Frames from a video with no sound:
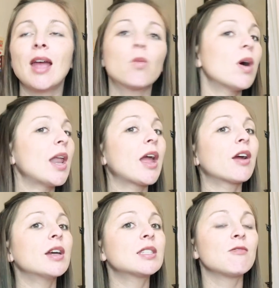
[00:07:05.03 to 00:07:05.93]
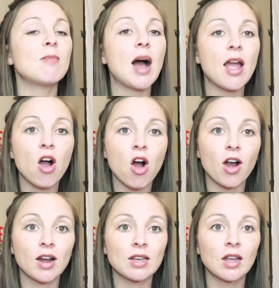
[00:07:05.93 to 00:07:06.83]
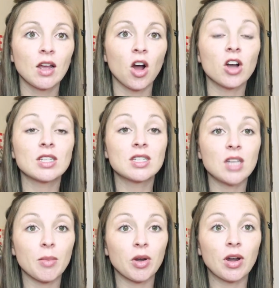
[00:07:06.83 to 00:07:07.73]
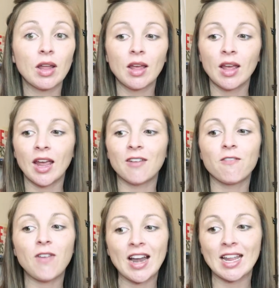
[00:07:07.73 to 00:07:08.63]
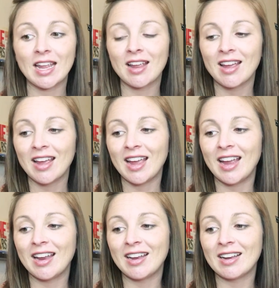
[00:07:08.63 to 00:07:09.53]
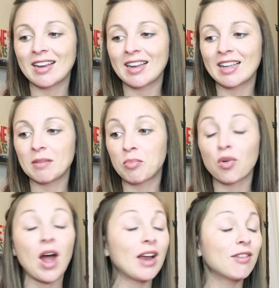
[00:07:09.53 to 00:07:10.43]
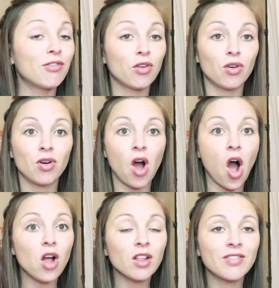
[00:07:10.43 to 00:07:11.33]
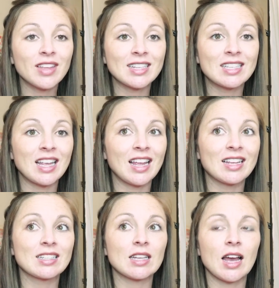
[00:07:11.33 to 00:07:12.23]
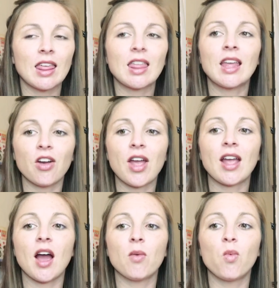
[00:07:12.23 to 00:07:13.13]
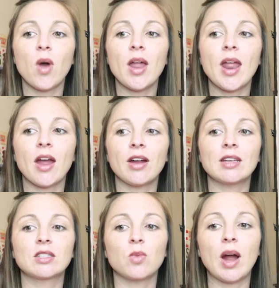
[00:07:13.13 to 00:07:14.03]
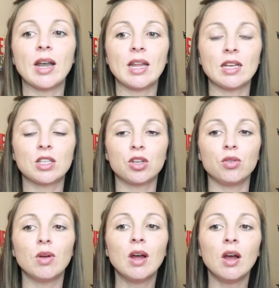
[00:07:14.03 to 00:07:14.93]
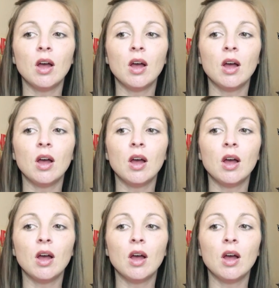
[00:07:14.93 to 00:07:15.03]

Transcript: and what areas of my heart are stubborn and fighting and prideful, all of these things, I think, okay, God, what areas do I need to